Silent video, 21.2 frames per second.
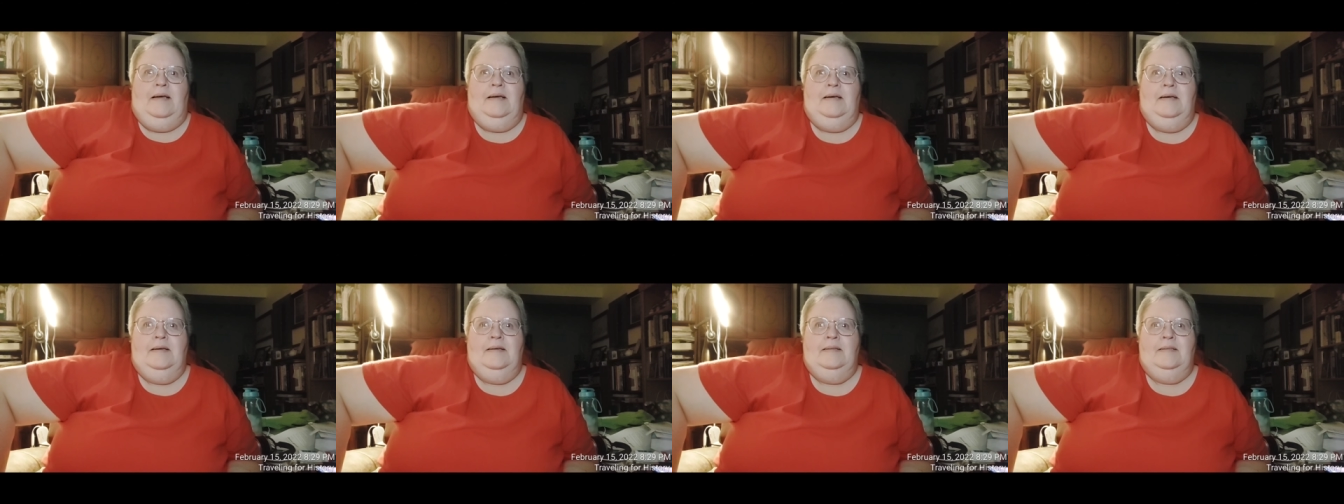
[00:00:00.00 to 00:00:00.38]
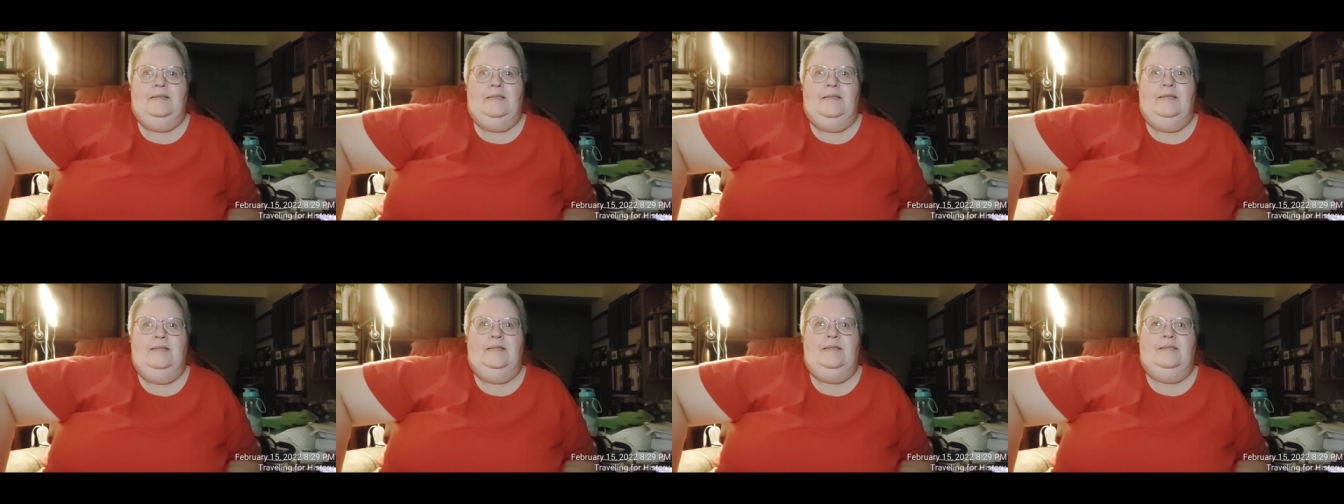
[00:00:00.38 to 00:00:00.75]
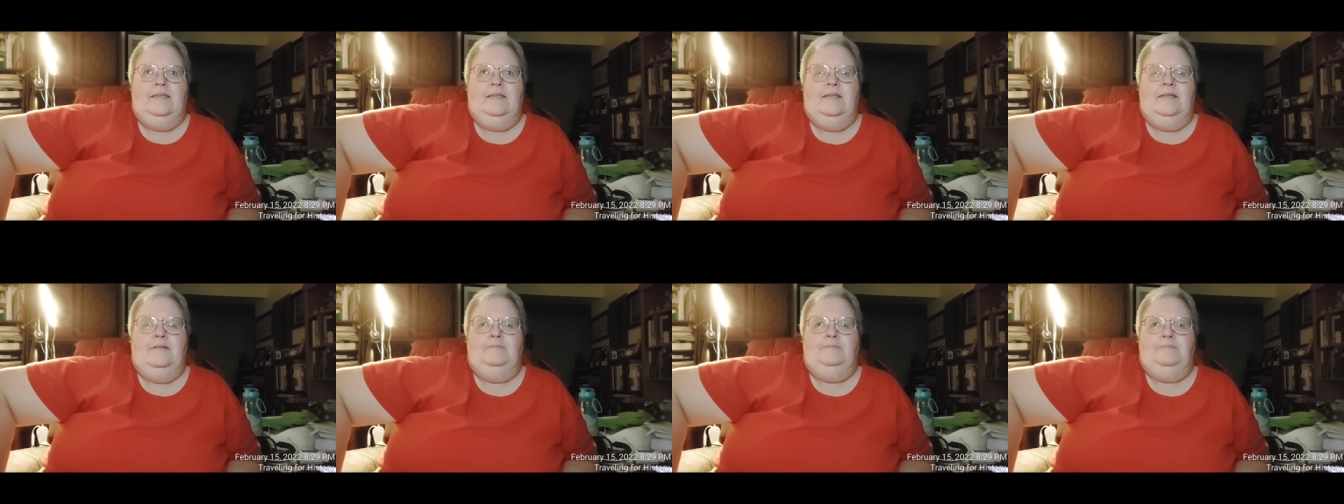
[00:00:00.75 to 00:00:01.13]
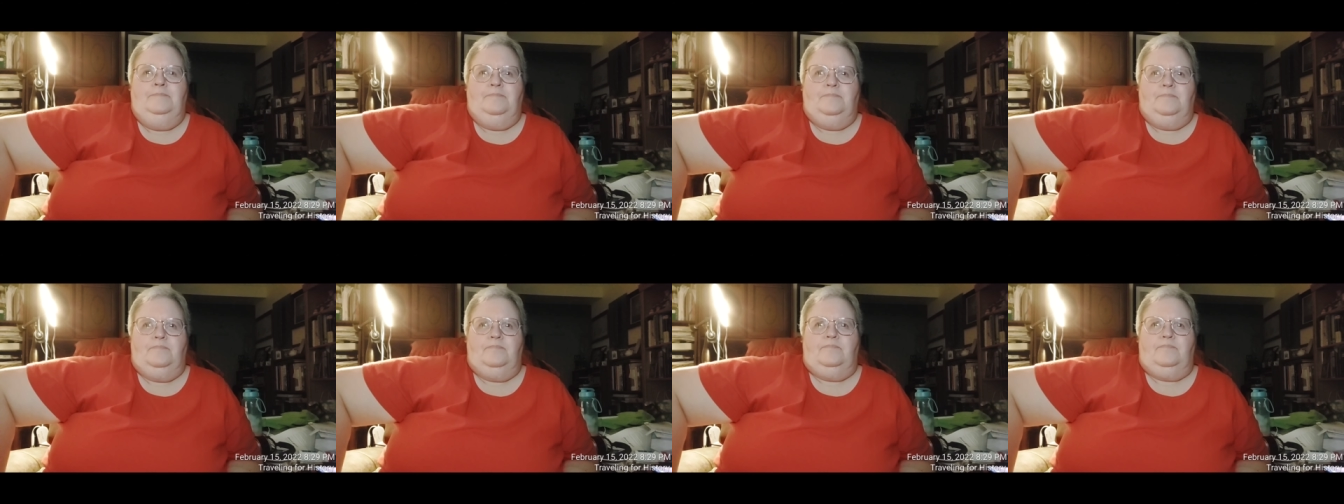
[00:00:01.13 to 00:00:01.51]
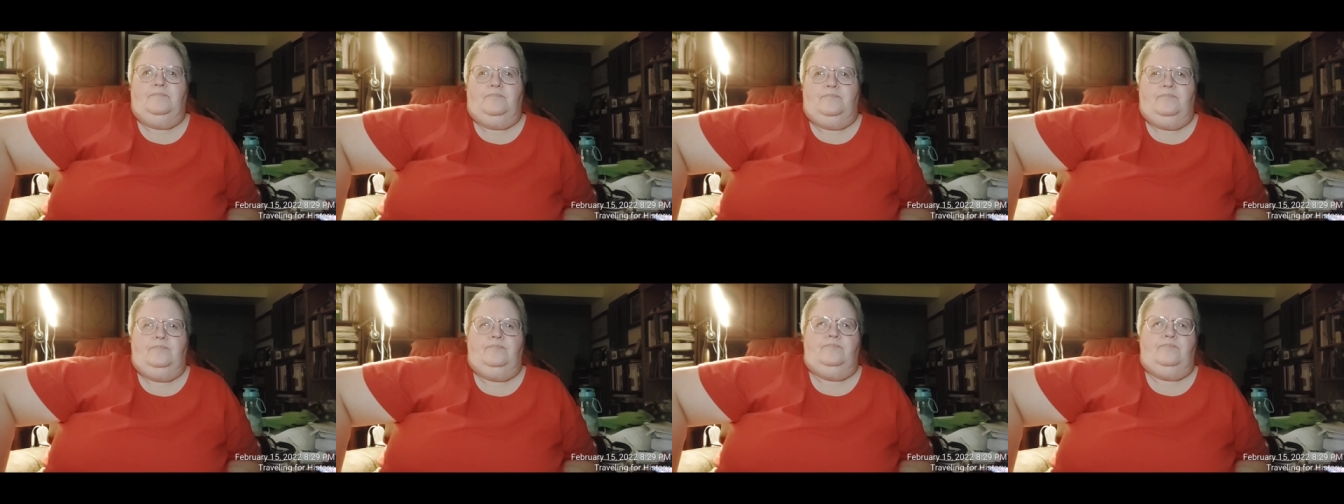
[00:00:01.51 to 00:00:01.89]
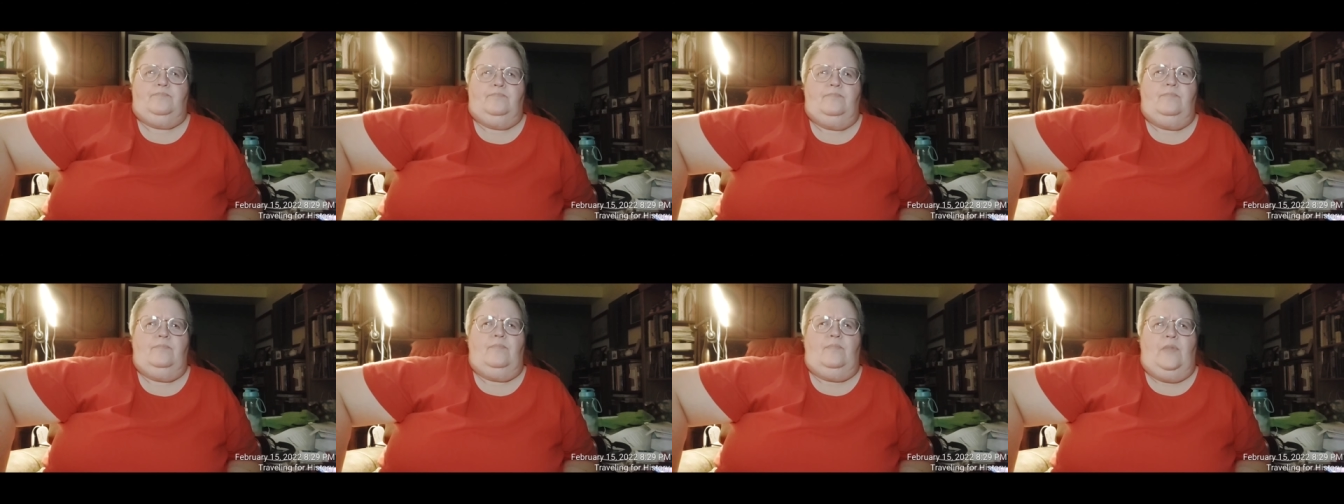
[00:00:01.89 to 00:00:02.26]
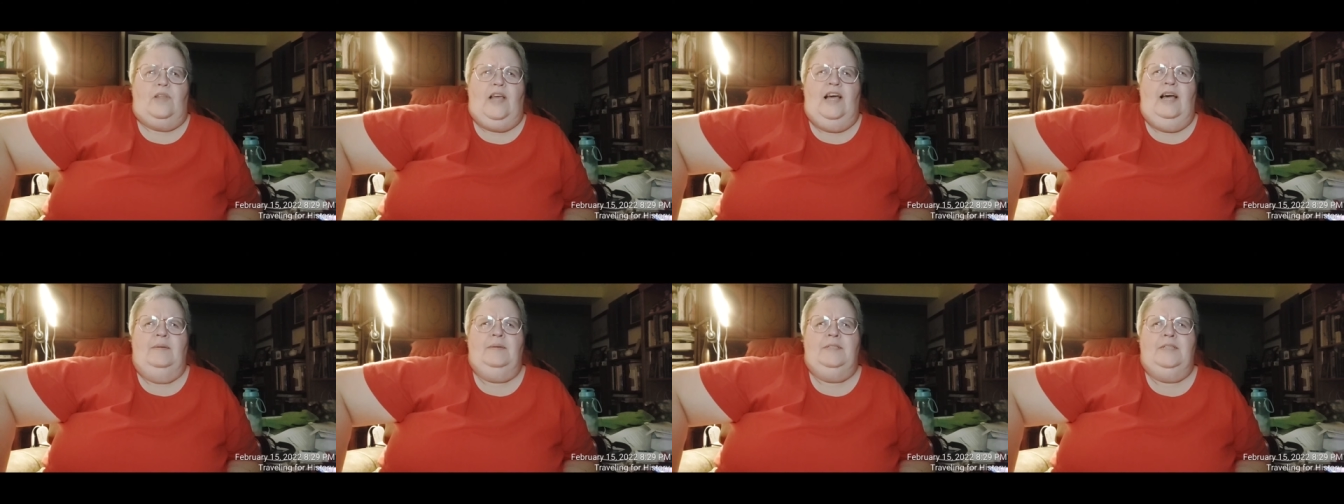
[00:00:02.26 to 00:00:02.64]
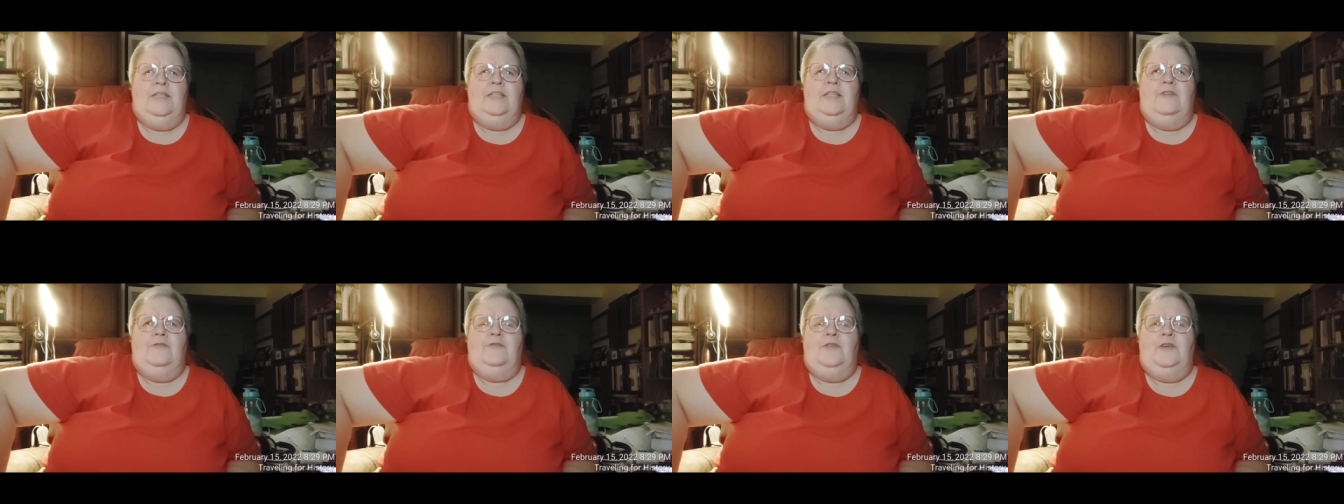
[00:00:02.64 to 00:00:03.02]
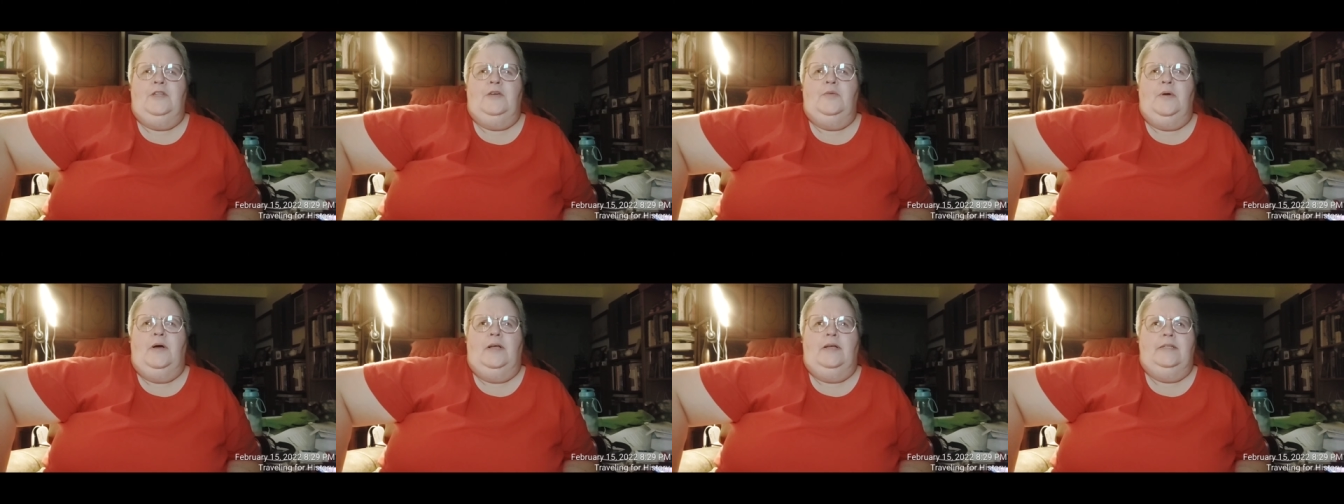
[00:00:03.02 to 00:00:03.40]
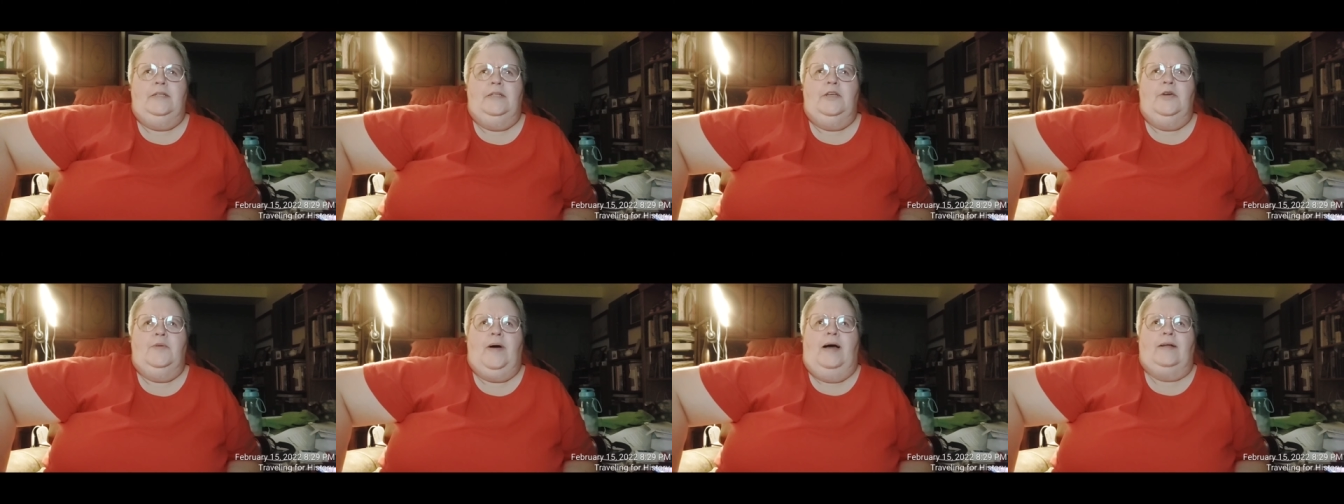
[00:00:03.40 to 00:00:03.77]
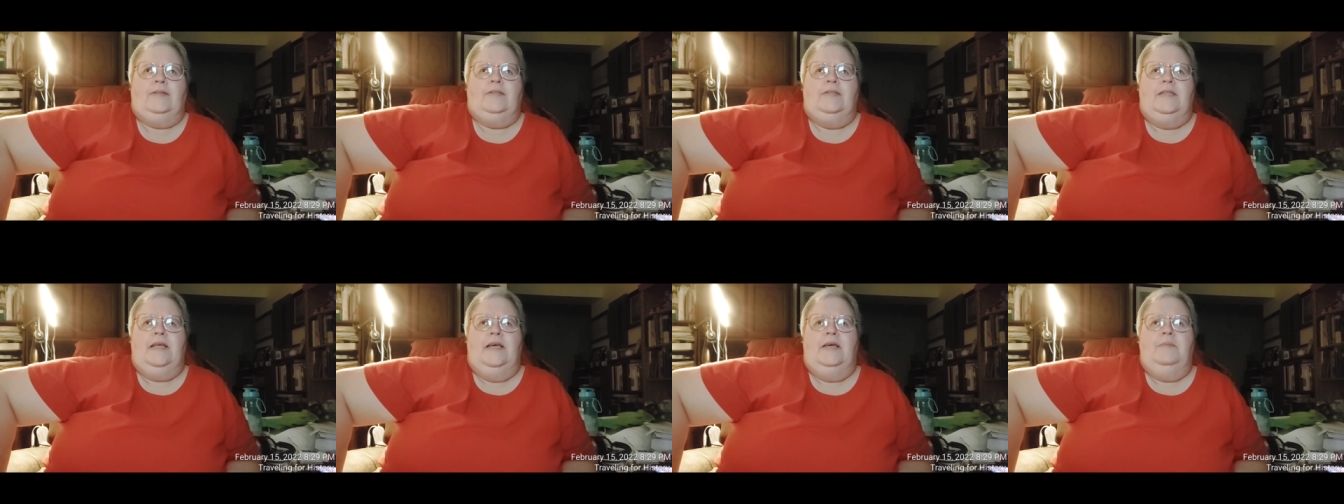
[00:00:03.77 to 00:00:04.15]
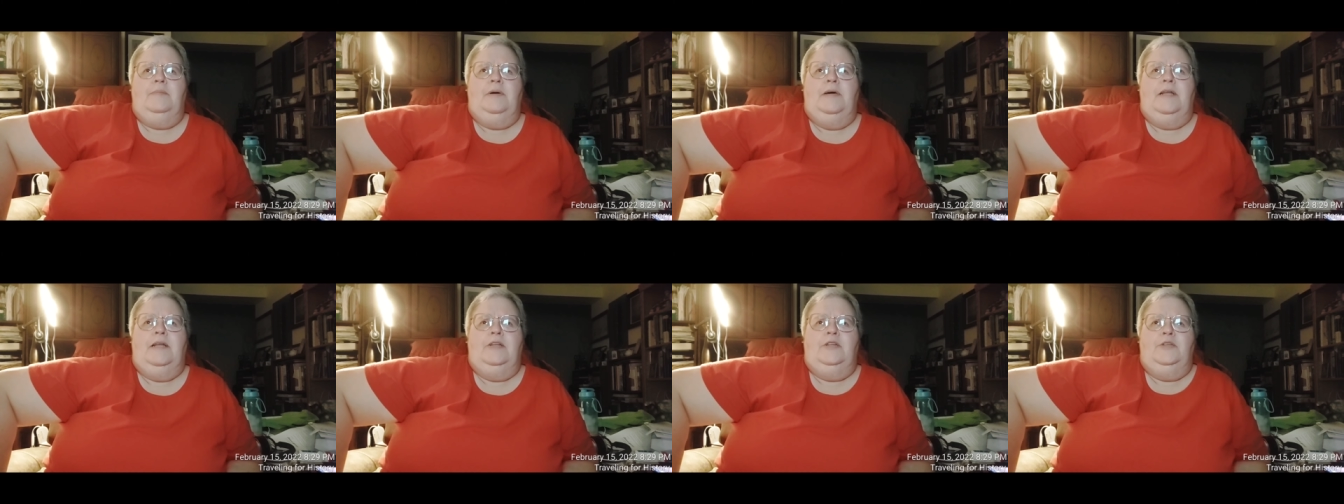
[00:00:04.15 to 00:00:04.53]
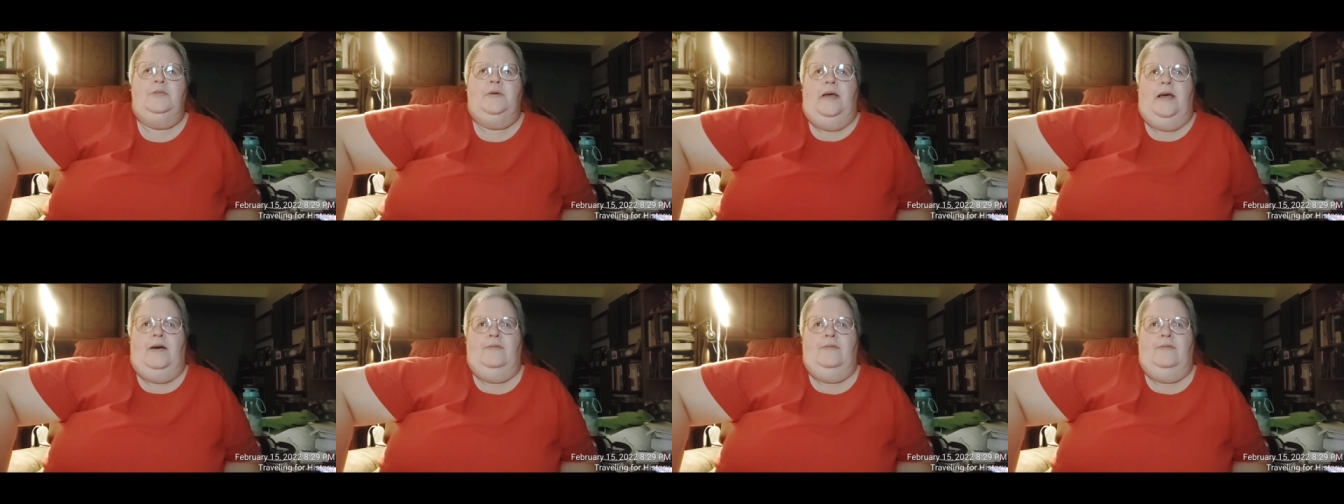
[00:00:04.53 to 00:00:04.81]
since I'm still not feeling well, I didn't go out today, but I do have